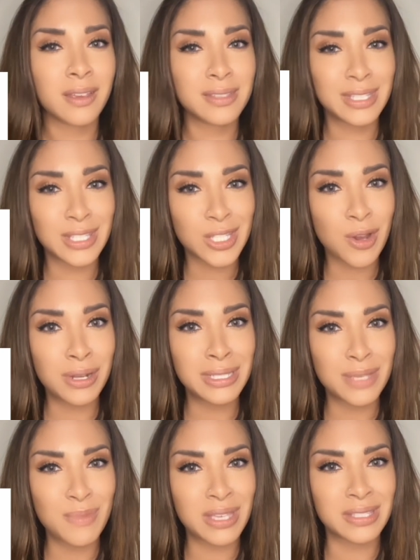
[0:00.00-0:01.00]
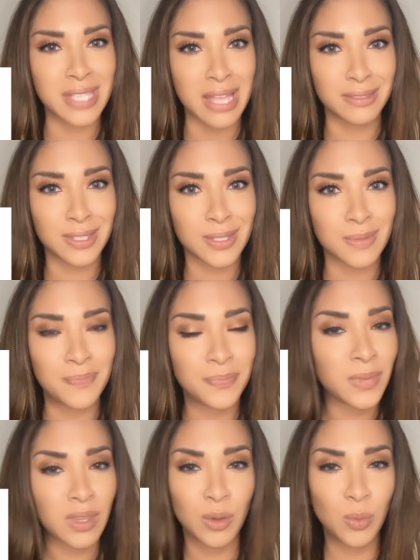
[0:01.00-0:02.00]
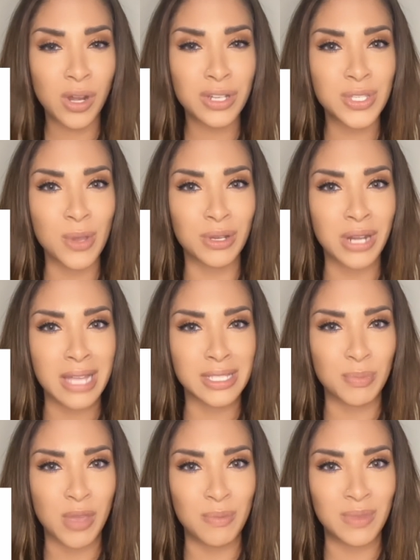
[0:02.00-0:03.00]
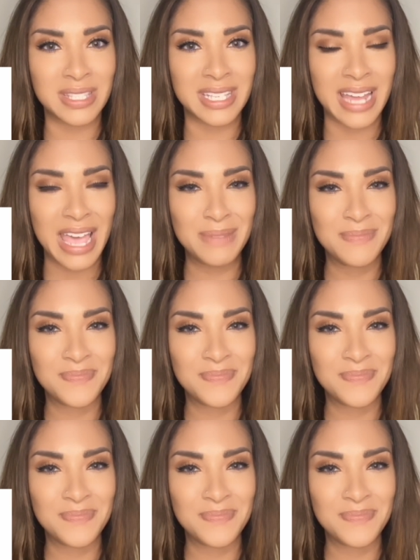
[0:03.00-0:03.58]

Is it starting to make sense? Where's Yogananda Pittman today?